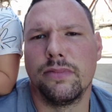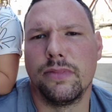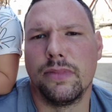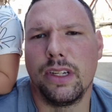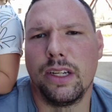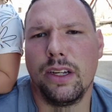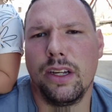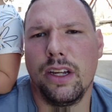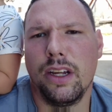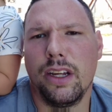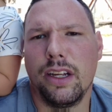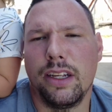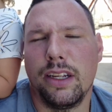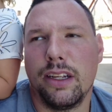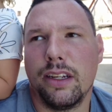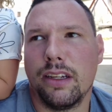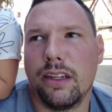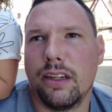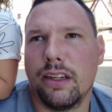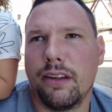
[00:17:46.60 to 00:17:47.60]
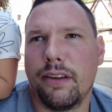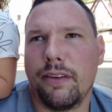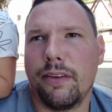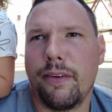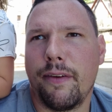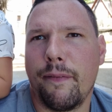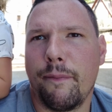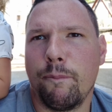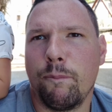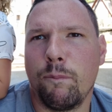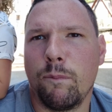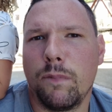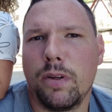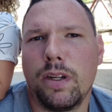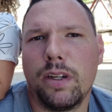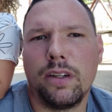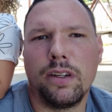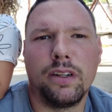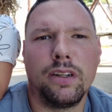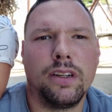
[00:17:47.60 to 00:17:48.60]
now and get
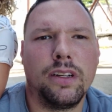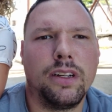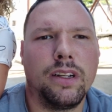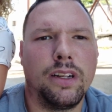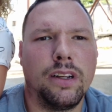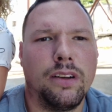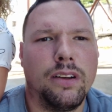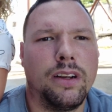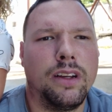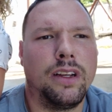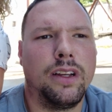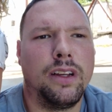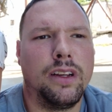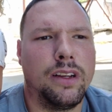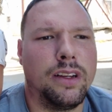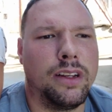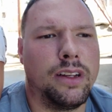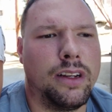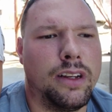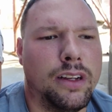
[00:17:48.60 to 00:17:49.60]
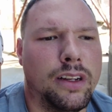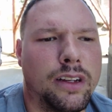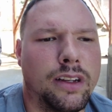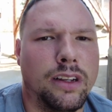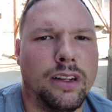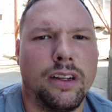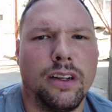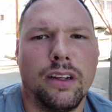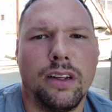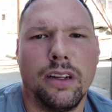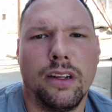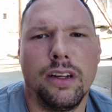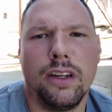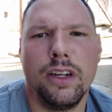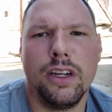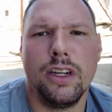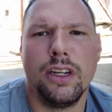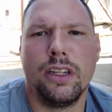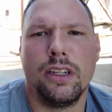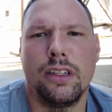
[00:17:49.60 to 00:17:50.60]
ready to go and do my salon.
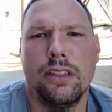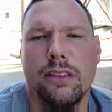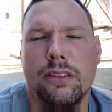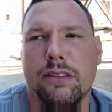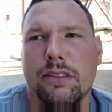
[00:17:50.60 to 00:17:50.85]
Bye.